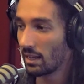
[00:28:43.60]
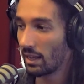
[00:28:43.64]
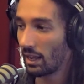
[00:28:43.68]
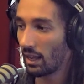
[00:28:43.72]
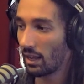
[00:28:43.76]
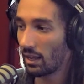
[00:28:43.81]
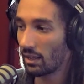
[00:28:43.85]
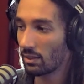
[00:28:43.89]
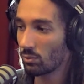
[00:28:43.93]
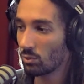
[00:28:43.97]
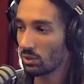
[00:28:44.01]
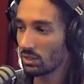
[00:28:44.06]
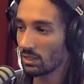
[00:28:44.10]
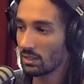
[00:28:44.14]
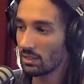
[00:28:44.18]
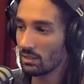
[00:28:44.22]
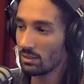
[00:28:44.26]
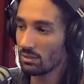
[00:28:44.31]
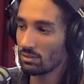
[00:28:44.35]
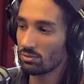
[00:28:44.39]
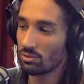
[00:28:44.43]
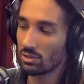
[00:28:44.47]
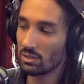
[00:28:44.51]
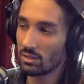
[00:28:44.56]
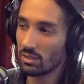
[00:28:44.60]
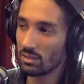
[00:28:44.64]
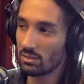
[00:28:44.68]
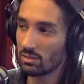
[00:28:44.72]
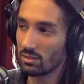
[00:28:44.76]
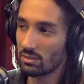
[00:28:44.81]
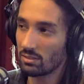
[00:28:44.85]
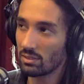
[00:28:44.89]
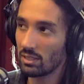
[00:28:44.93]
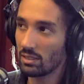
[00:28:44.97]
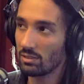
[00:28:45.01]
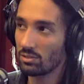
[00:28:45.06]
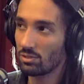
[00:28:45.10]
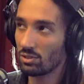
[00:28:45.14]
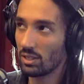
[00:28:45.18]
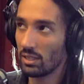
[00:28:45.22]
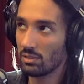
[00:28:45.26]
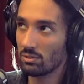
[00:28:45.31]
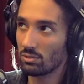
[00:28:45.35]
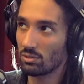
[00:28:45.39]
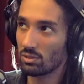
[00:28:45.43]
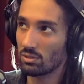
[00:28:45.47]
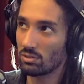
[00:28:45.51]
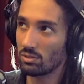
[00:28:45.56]
And what the industry does is they try
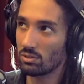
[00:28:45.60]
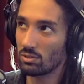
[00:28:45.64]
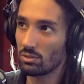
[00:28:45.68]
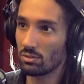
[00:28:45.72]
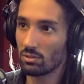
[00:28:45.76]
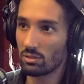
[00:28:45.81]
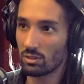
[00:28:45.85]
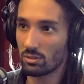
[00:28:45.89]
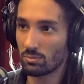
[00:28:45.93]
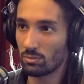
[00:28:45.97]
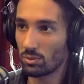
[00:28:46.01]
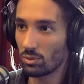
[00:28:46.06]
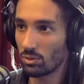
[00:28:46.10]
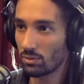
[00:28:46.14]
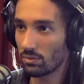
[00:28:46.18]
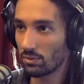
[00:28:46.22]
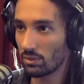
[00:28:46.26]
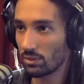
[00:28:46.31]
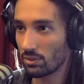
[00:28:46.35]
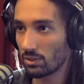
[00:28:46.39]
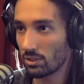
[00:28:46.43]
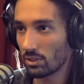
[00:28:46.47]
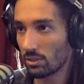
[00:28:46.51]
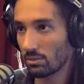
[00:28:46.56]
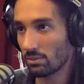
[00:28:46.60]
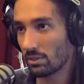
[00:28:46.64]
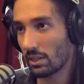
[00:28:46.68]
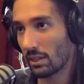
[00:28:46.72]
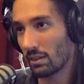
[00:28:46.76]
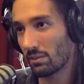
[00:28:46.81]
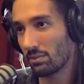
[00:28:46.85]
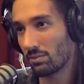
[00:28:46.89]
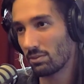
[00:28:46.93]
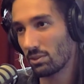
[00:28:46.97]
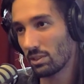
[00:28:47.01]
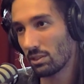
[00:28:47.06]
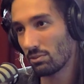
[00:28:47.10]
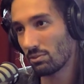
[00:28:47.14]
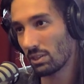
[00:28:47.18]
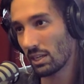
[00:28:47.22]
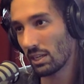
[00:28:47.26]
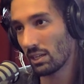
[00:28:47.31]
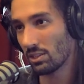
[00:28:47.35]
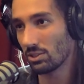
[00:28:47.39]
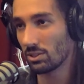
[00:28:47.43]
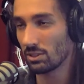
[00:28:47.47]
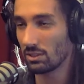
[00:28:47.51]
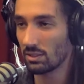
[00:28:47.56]
to just use these beautiful terms like free
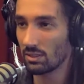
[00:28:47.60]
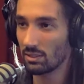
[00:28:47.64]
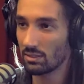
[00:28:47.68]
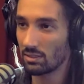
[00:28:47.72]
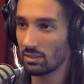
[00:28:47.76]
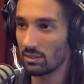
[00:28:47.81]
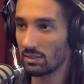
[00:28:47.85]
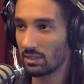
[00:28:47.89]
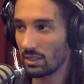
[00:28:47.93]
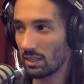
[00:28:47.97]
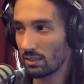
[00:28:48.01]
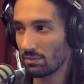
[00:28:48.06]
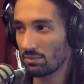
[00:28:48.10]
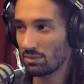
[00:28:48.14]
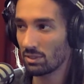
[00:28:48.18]
range and this and that.